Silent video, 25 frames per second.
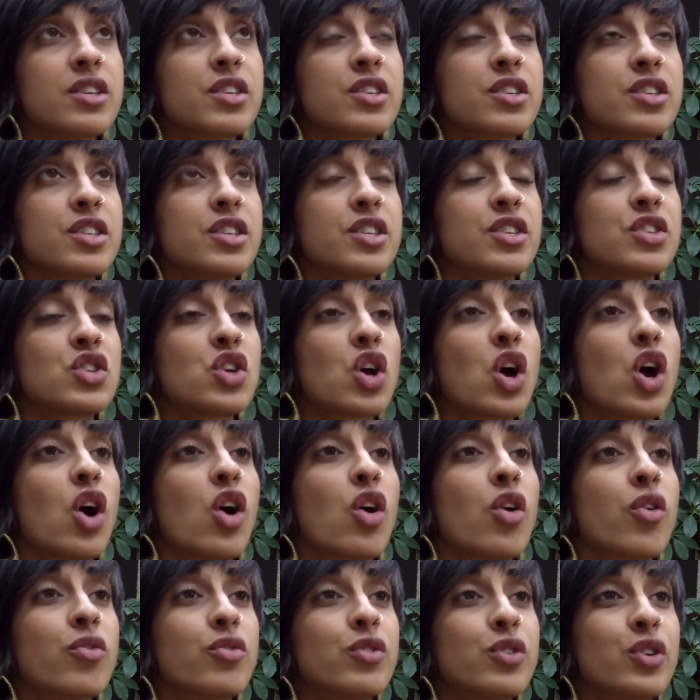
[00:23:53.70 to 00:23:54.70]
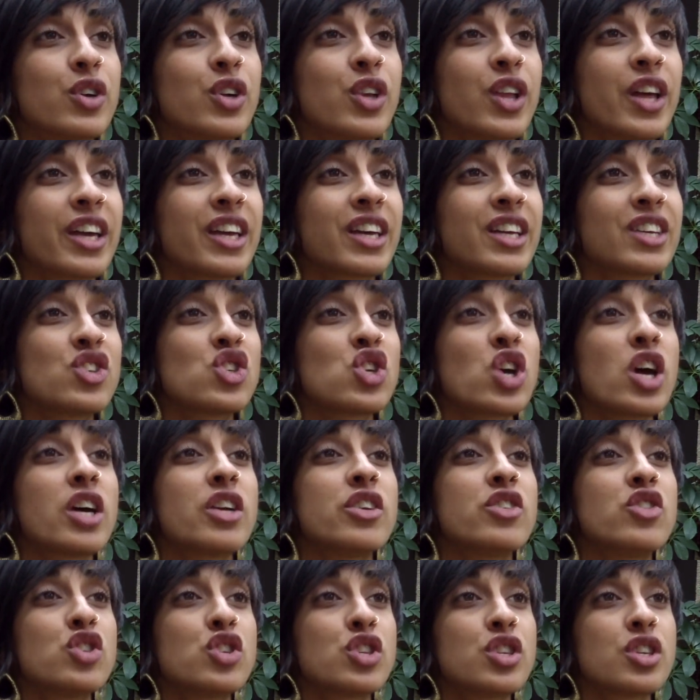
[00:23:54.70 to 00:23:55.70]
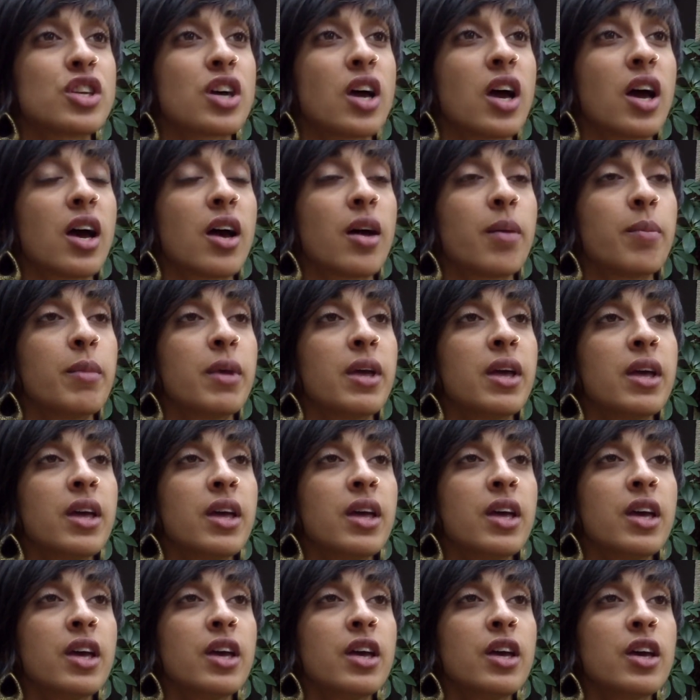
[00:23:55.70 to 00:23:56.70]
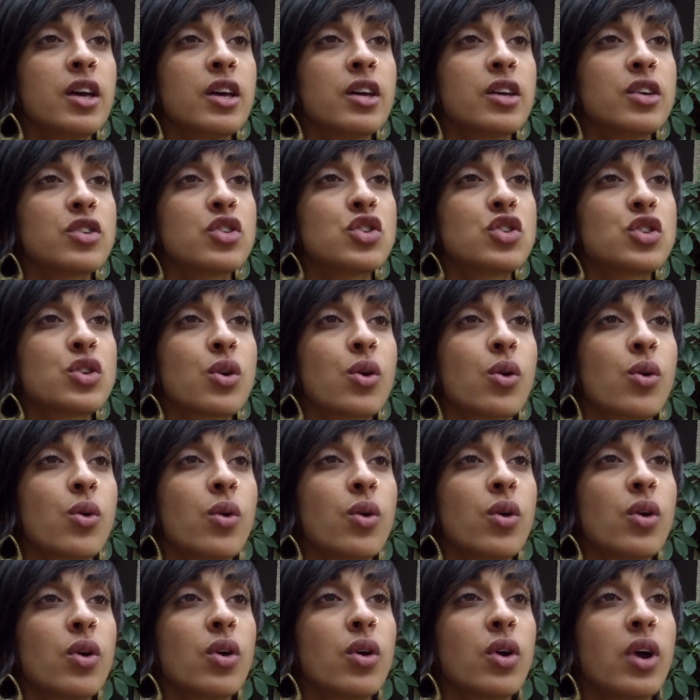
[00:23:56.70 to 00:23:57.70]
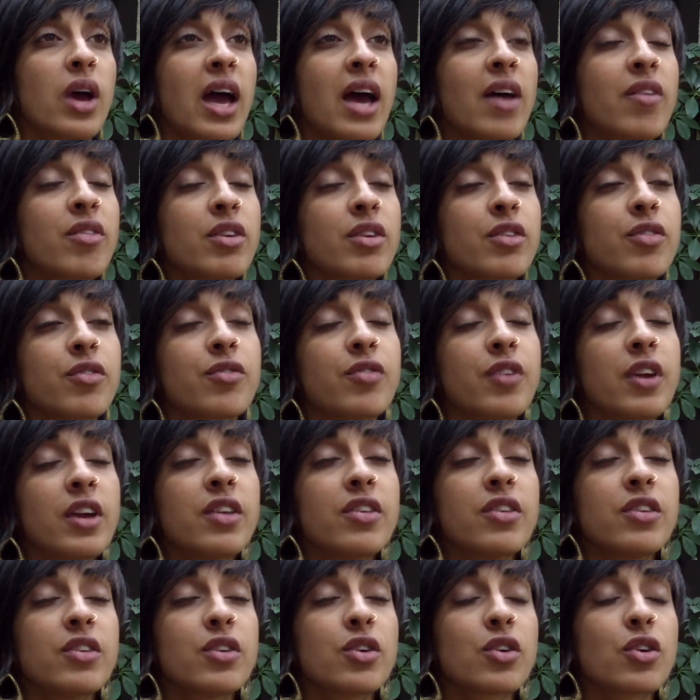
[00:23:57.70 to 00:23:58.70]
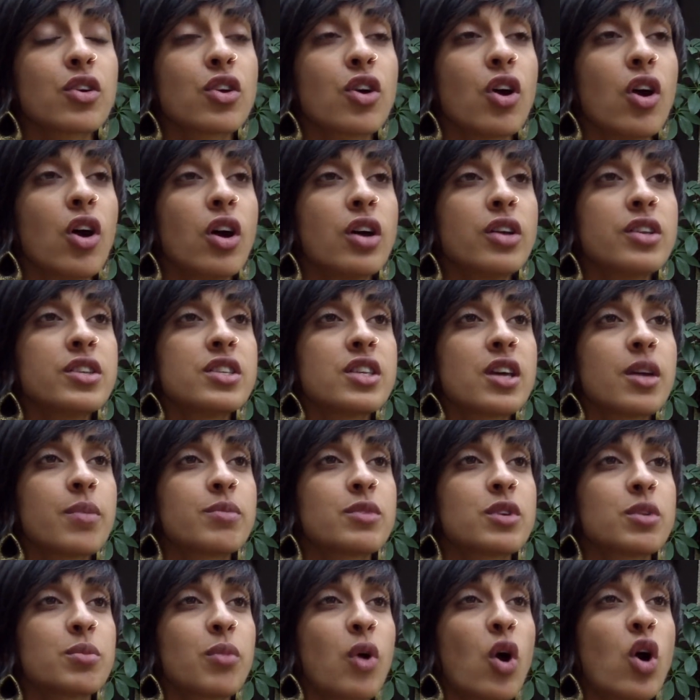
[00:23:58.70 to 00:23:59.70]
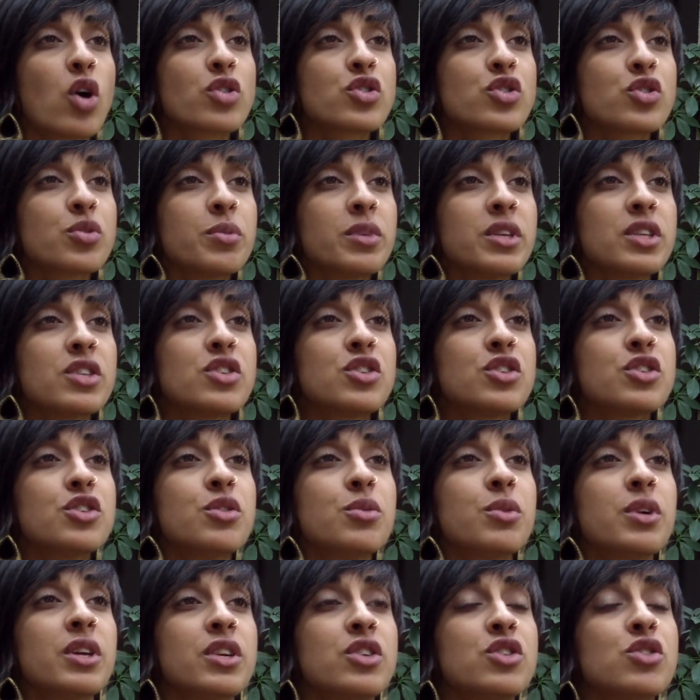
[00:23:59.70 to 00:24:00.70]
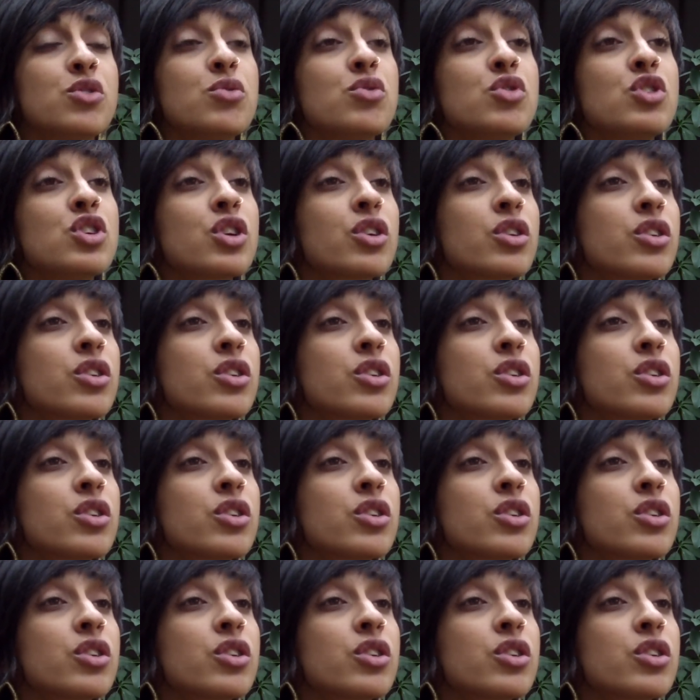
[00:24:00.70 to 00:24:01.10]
just dissolved or like judged. So having faith in your concept also means doing due